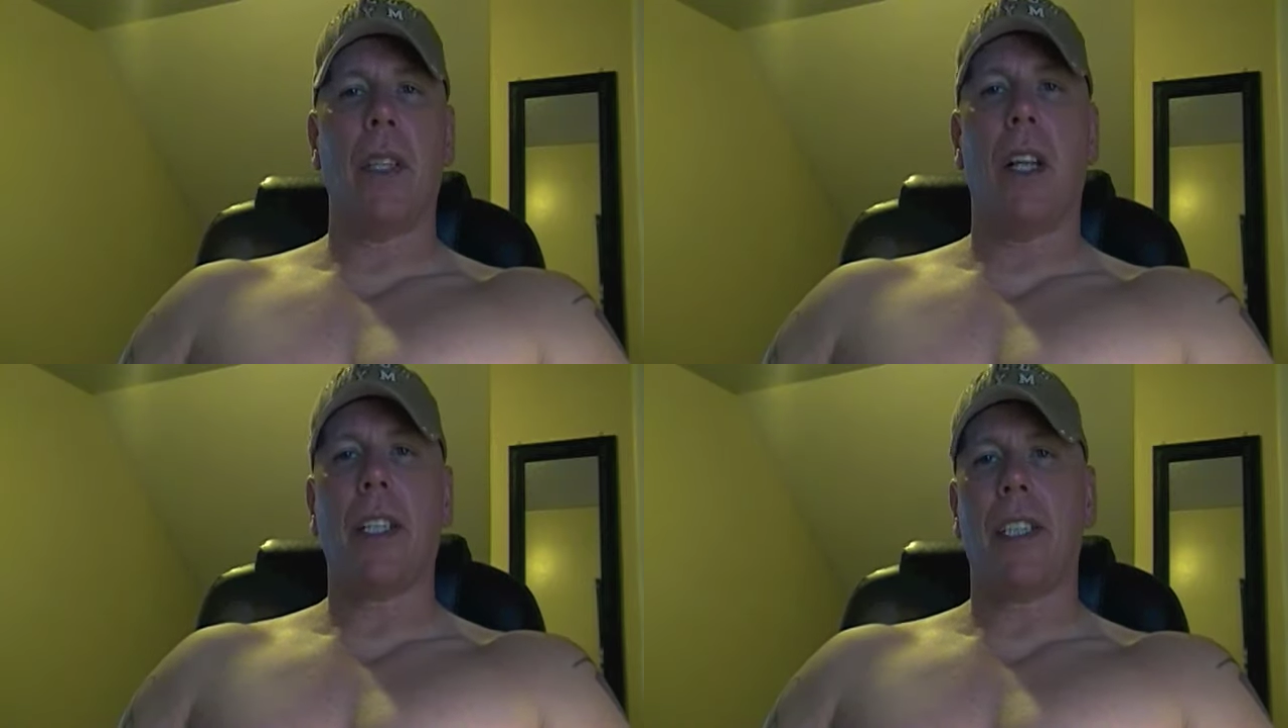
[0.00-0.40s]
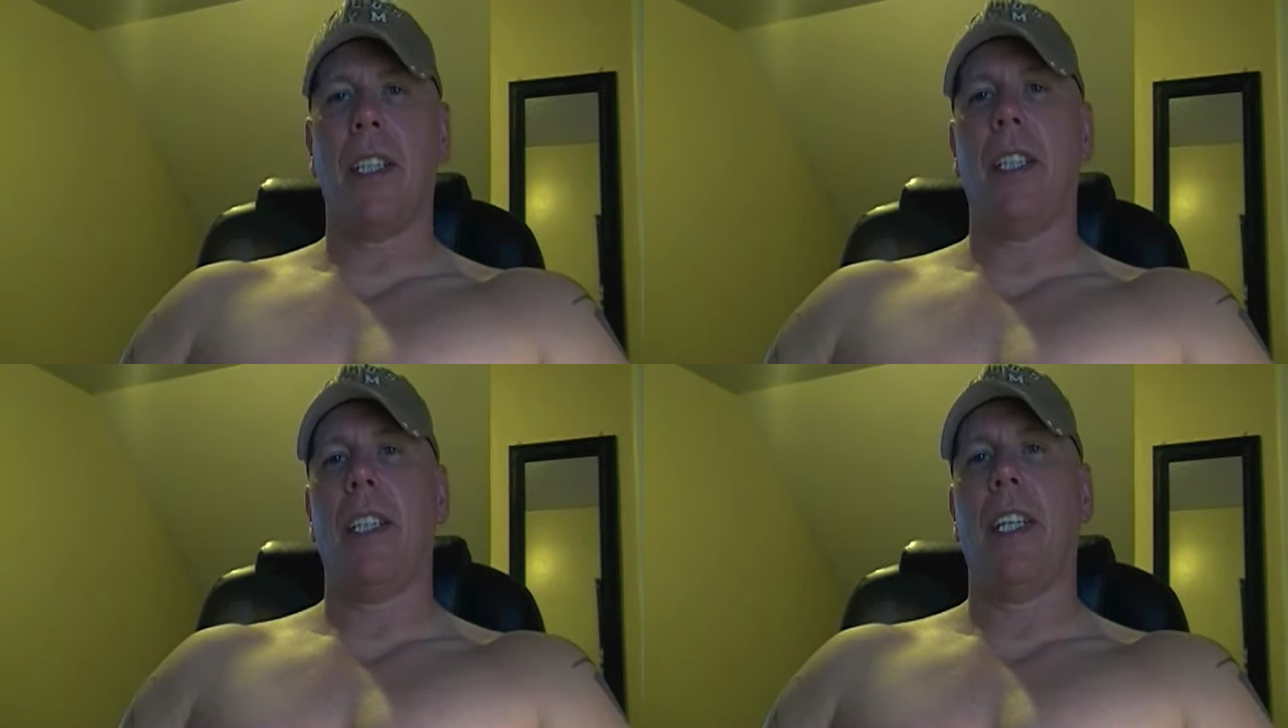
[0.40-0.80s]

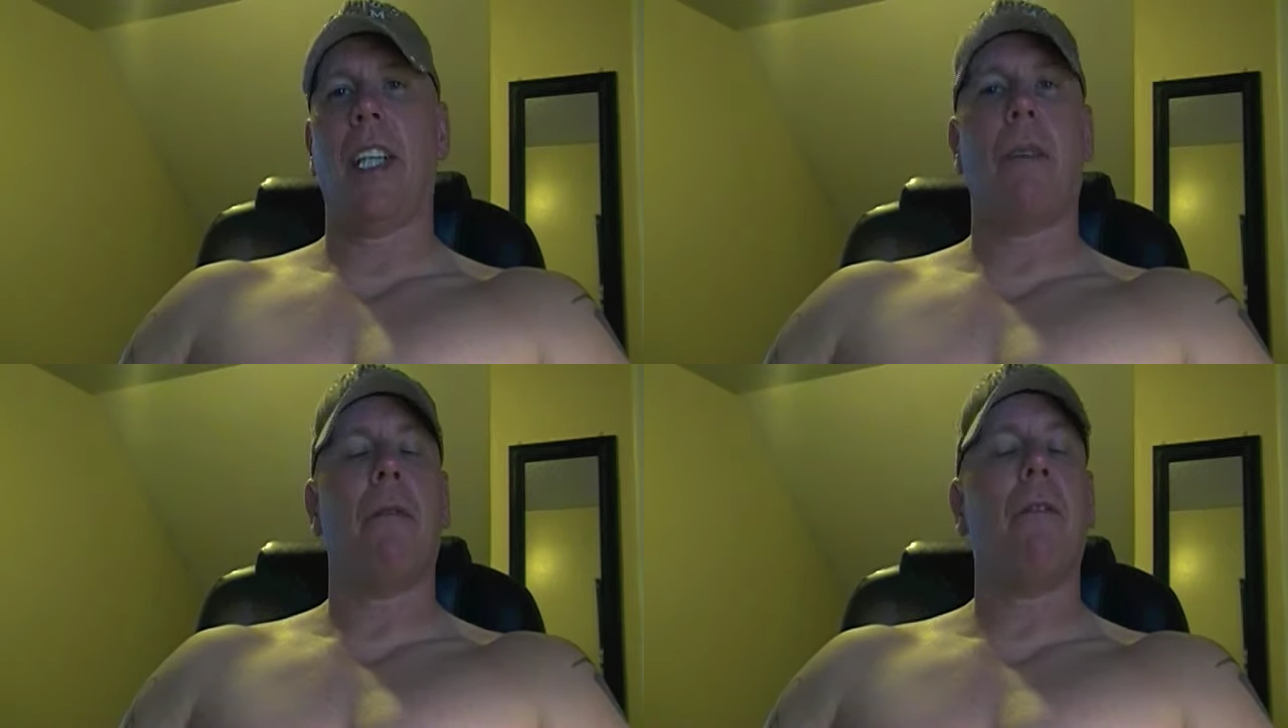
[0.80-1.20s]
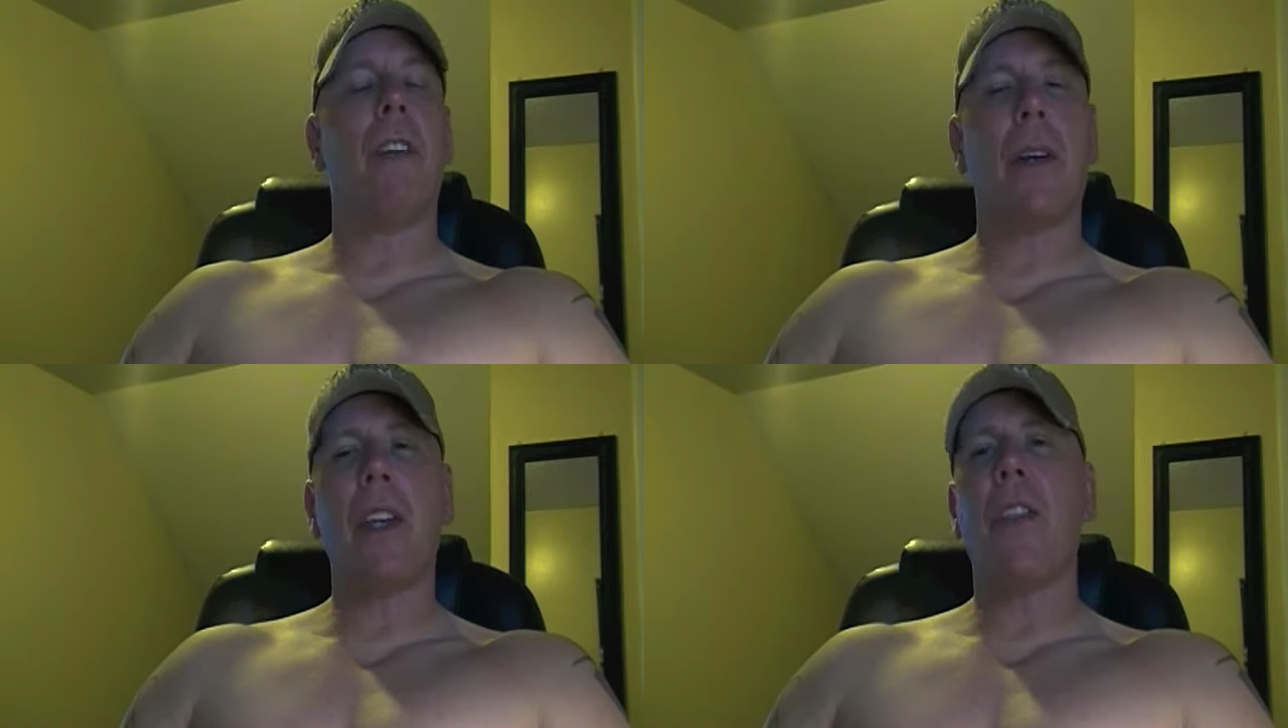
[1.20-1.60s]
lucky, and I'm
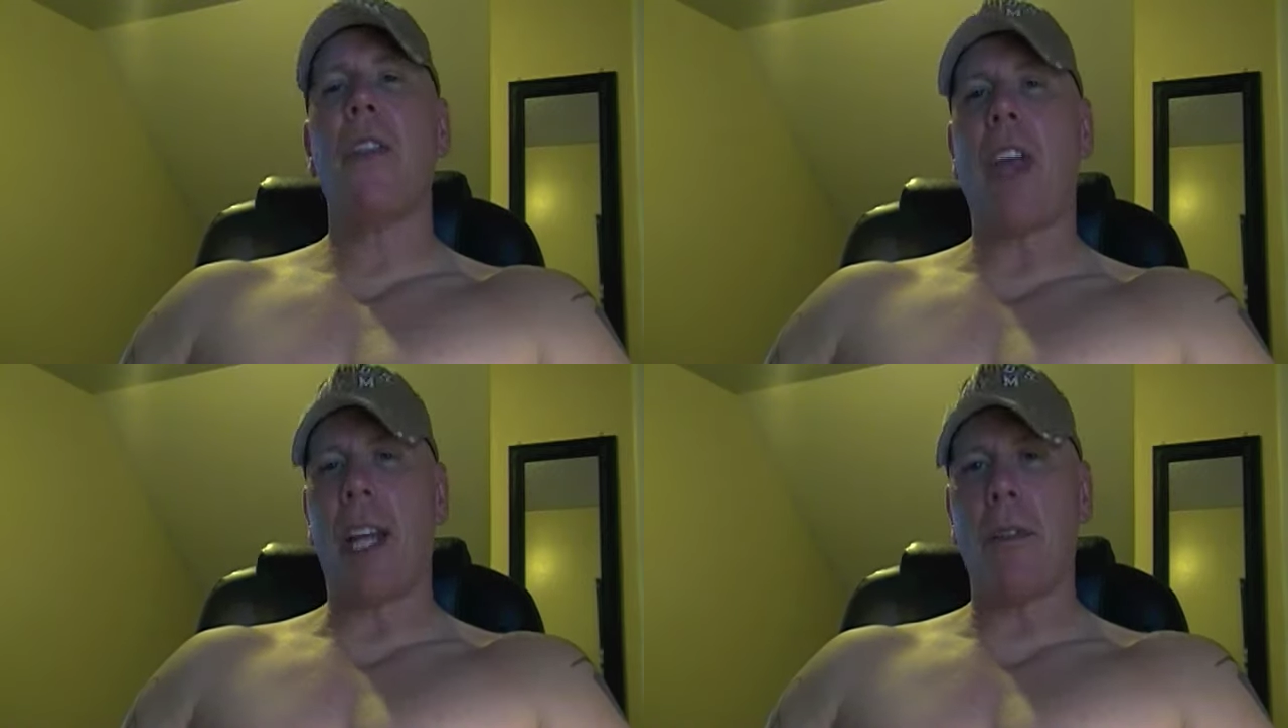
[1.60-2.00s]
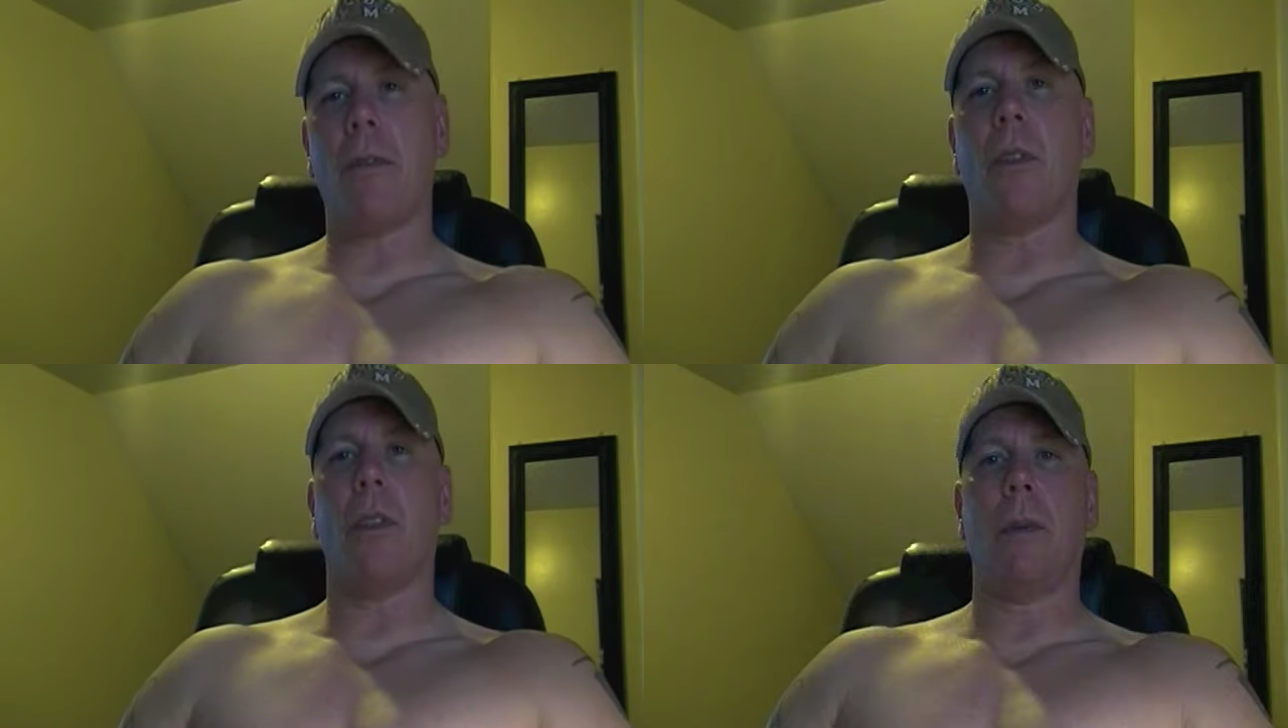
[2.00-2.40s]
very
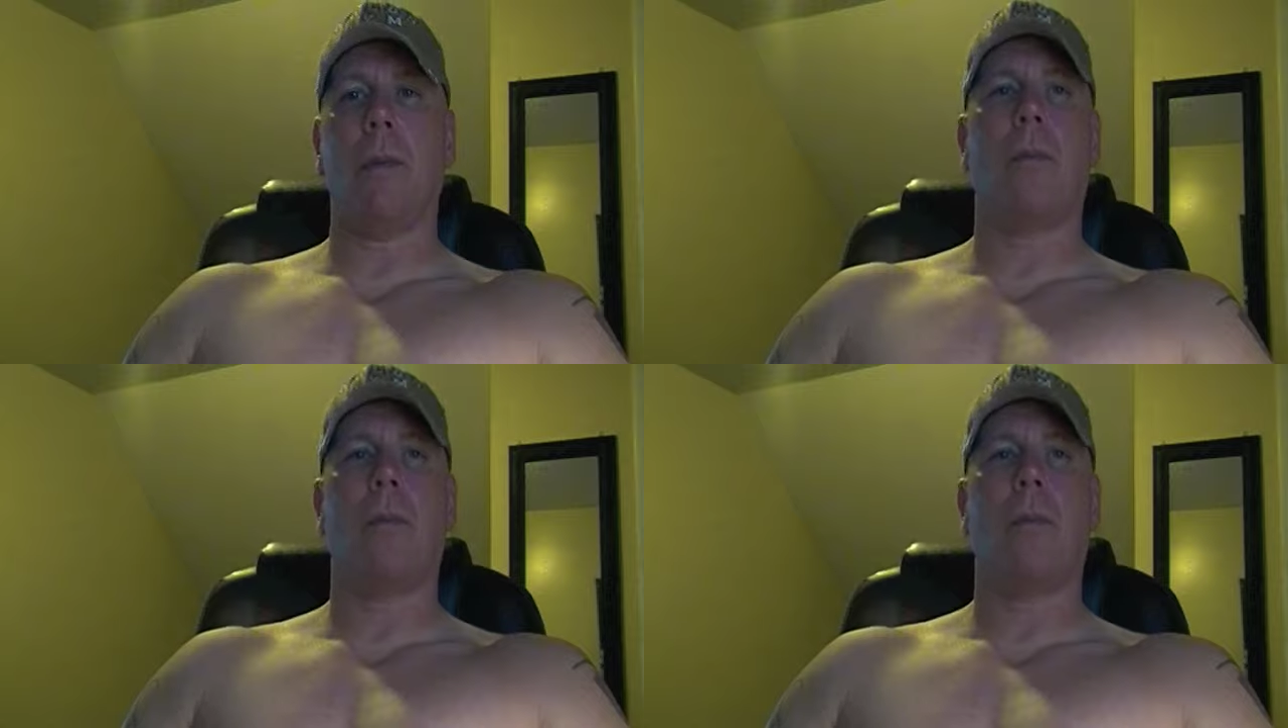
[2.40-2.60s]
thankful